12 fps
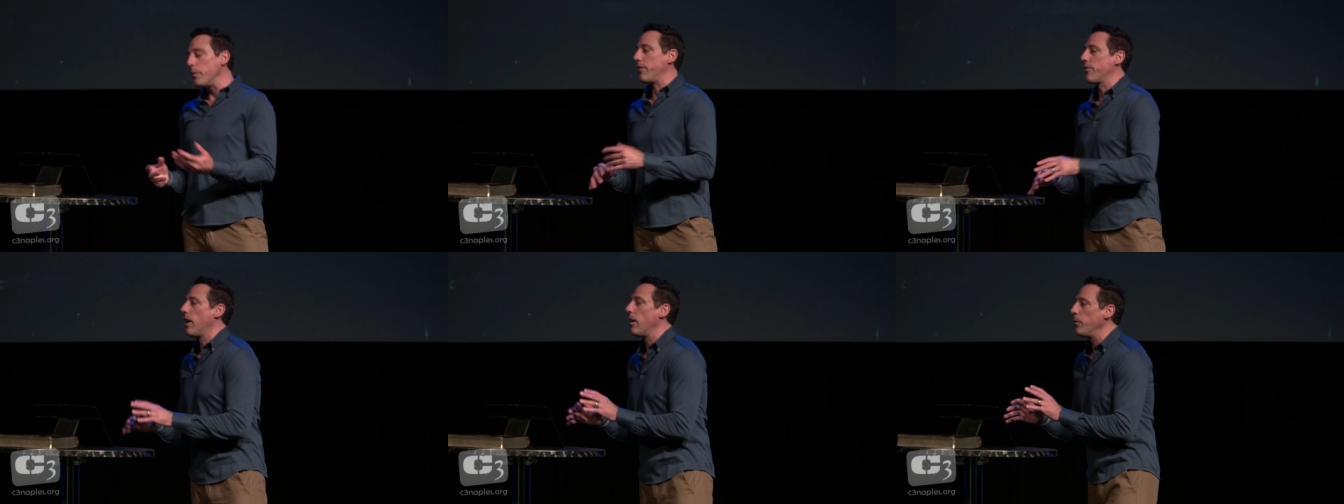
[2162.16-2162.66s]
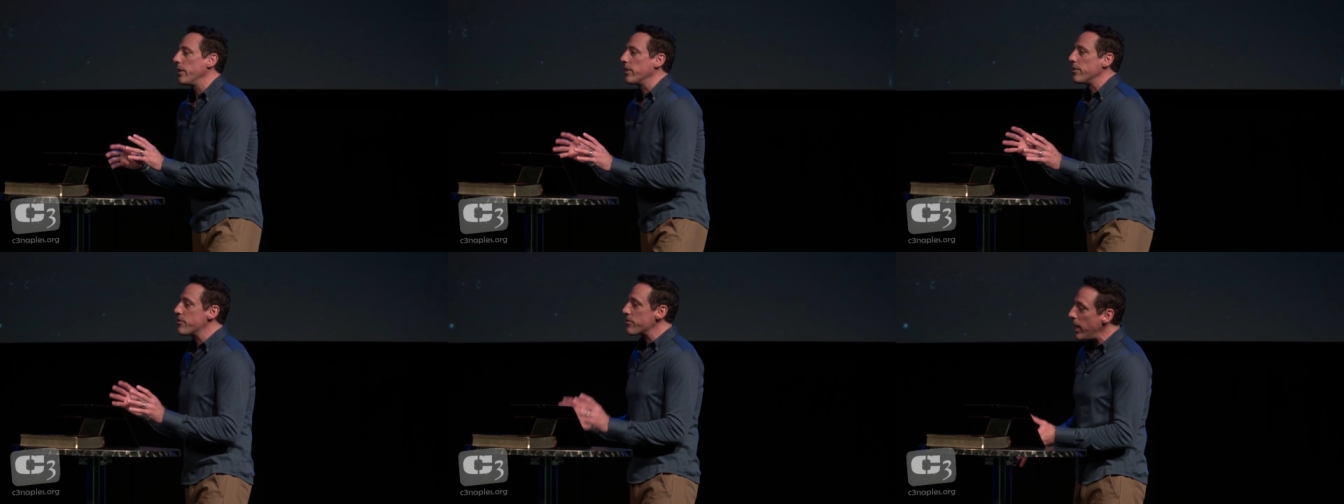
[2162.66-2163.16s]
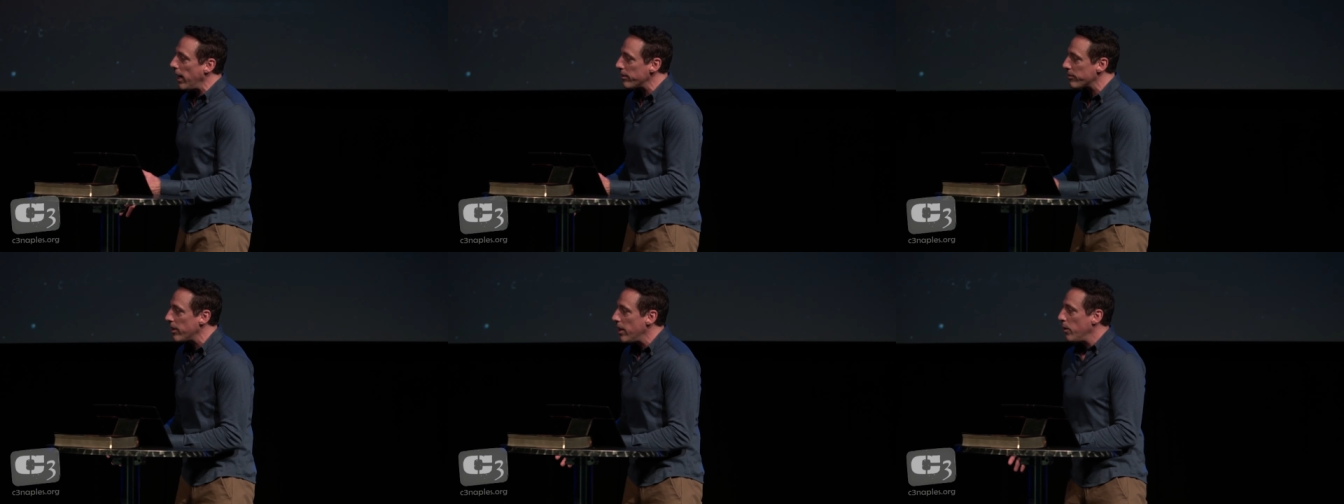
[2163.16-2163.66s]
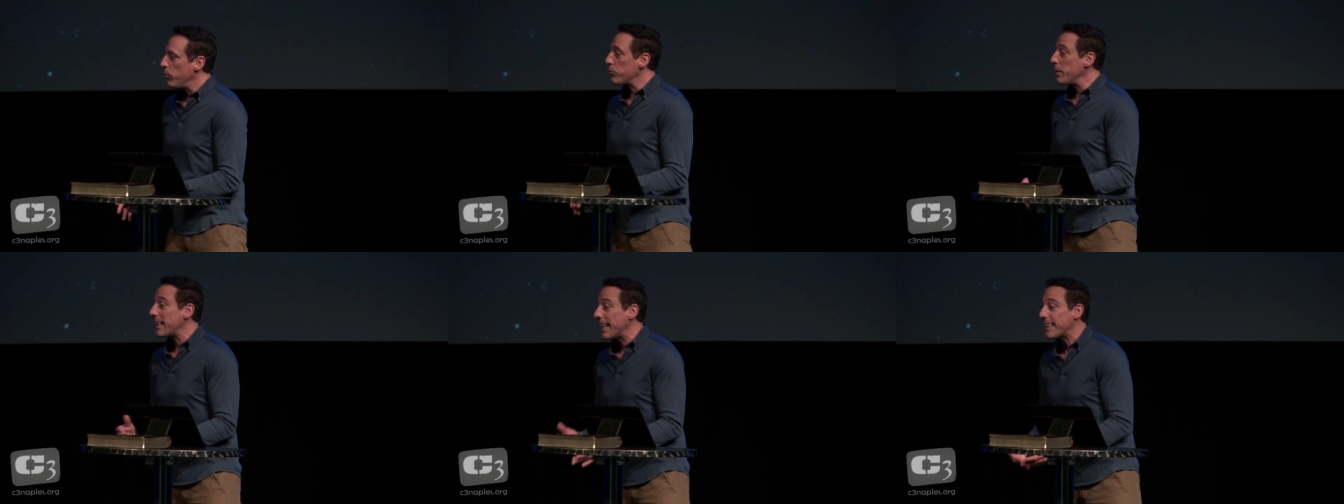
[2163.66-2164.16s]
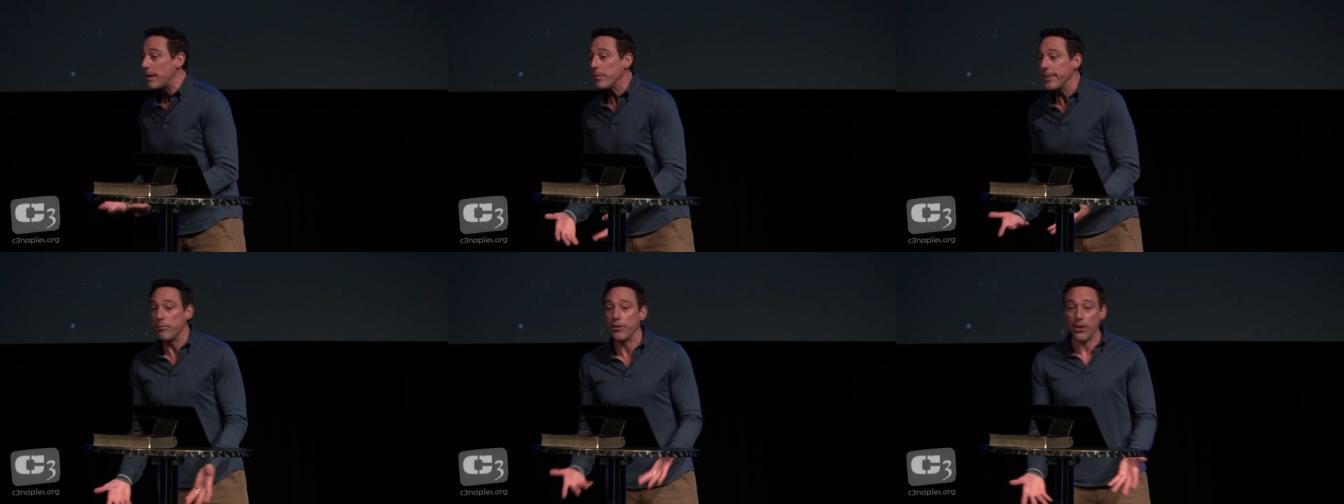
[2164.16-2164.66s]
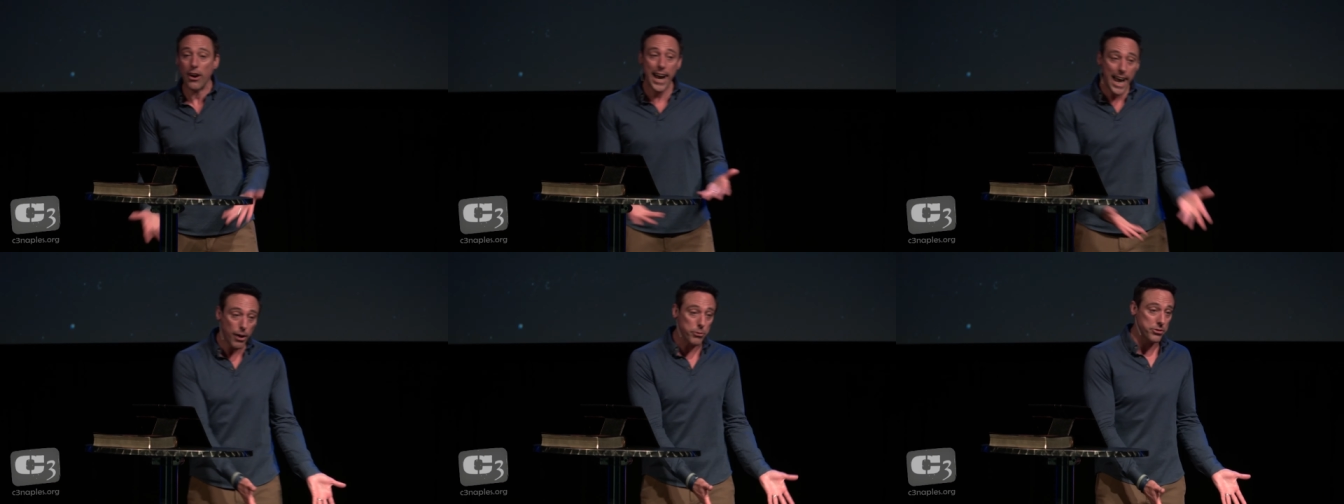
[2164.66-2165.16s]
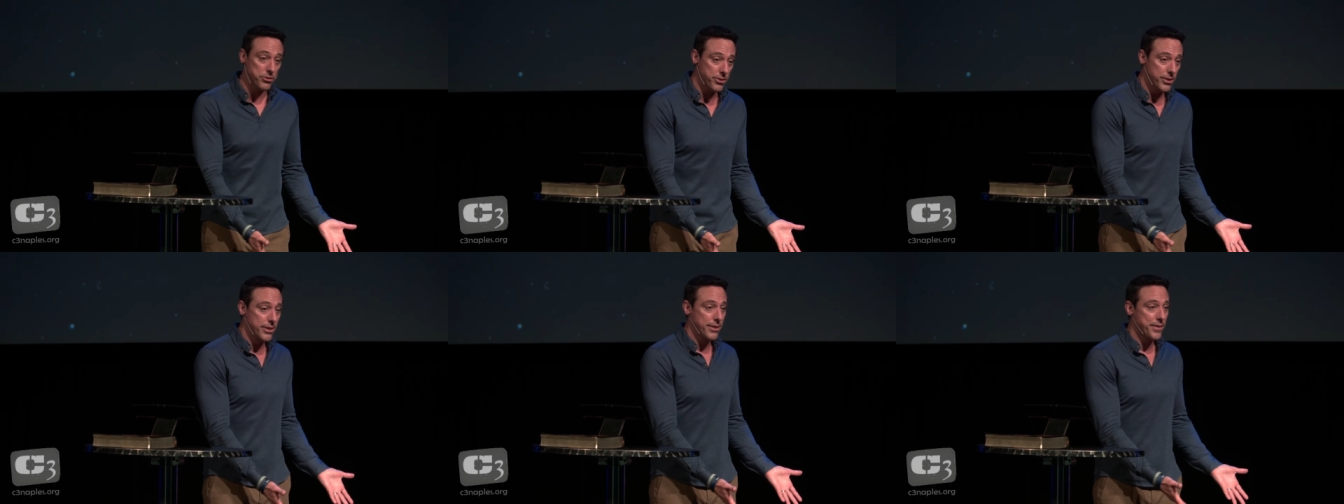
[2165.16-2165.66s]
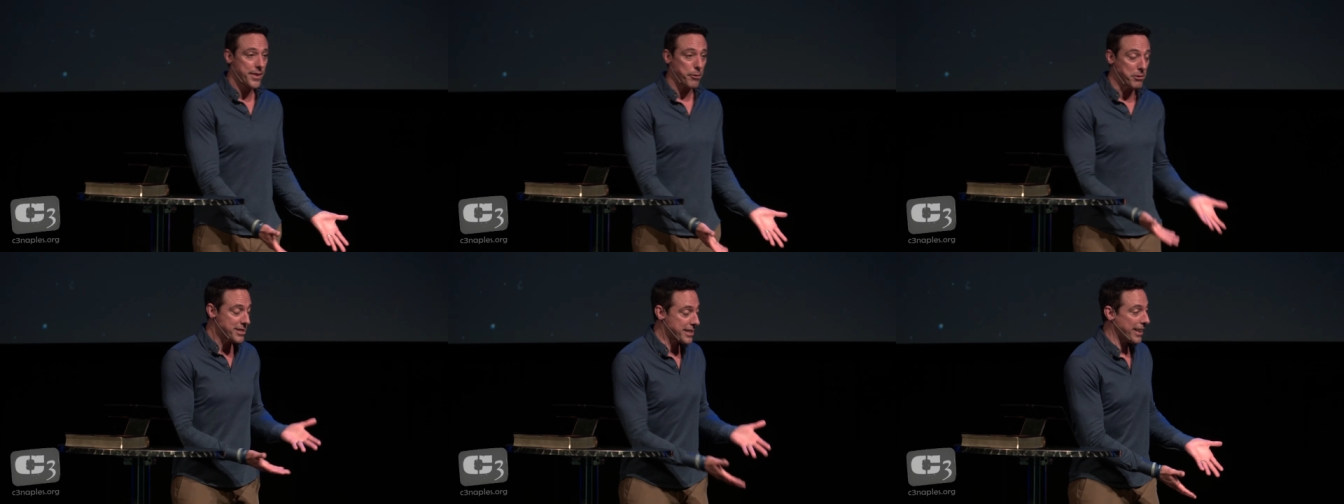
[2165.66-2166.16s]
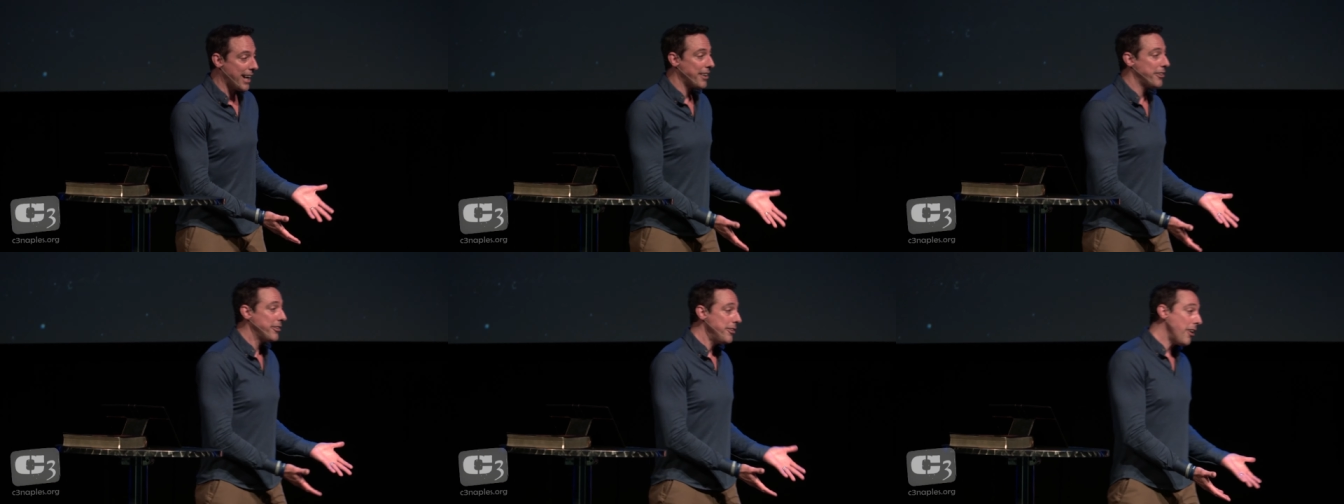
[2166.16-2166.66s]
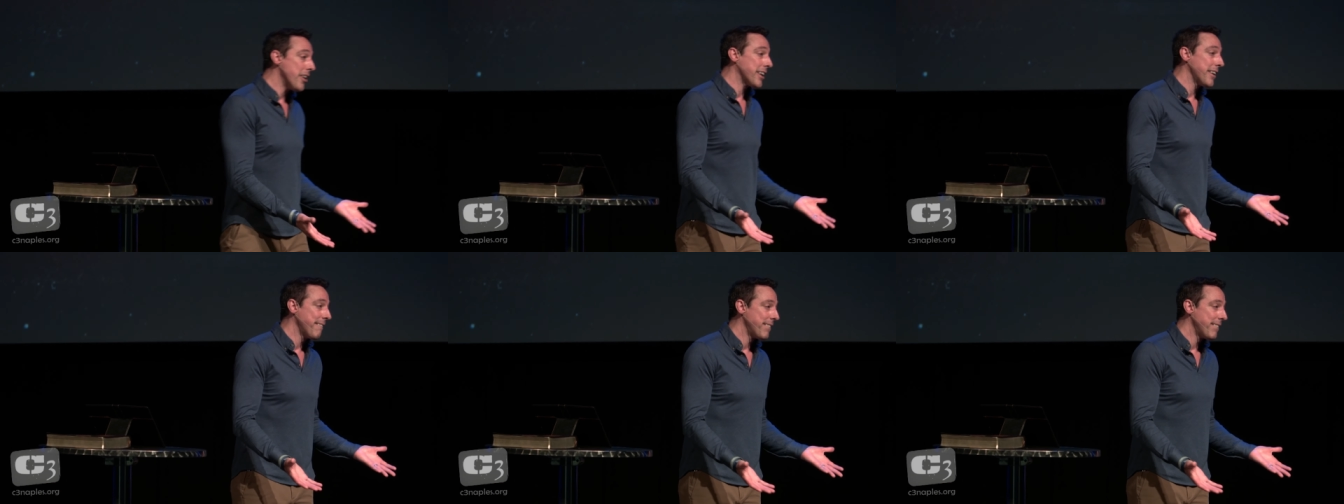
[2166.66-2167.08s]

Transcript: thought we could trust was we let them live in our house that we still had in New York.